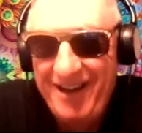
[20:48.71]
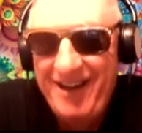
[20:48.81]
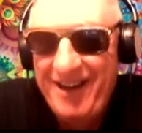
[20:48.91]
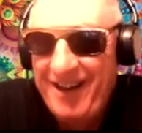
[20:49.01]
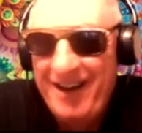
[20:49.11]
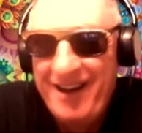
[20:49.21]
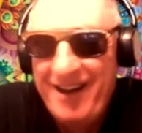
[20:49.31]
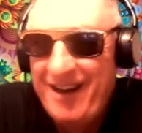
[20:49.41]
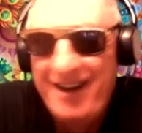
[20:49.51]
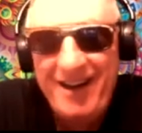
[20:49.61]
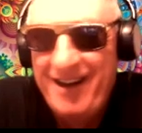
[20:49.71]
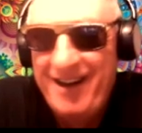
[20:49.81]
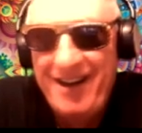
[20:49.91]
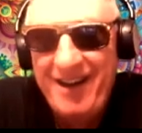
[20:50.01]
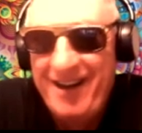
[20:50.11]

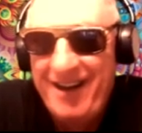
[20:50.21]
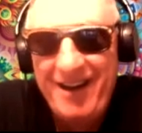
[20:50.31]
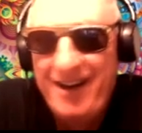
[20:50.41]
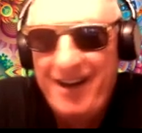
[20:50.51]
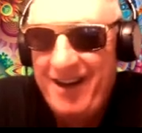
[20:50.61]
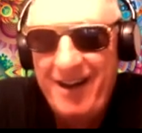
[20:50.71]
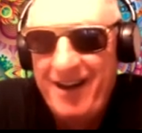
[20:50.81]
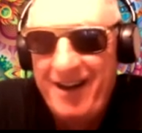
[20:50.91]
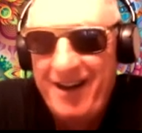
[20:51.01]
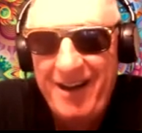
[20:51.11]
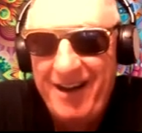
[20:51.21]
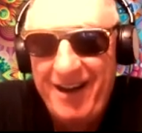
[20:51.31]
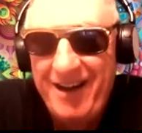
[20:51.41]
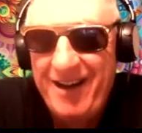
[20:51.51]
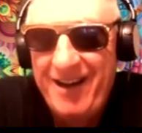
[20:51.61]

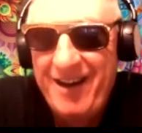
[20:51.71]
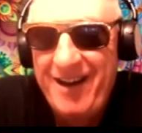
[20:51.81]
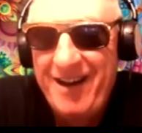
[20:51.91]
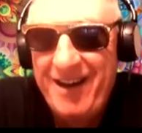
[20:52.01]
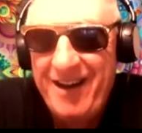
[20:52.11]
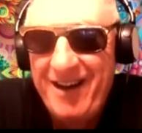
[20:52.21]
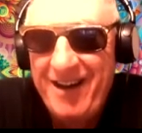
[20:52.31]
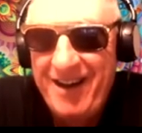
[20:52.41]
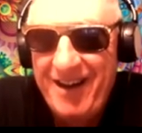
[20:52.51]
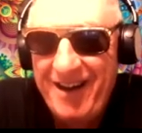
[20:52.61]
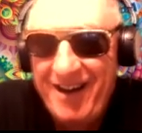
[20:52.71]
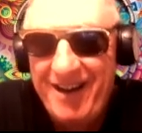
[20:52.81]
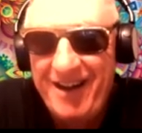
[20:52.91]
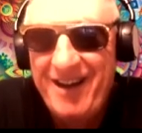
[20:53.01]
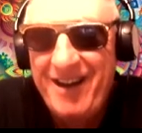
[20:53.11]

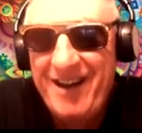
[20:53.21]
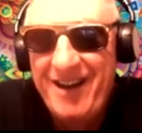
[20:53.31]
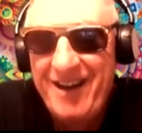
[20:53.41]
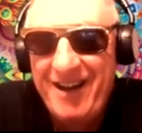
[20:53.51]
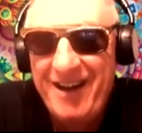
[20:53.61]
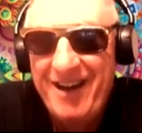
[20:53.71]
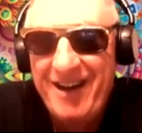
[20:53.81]
No words are spoken by the person on screen.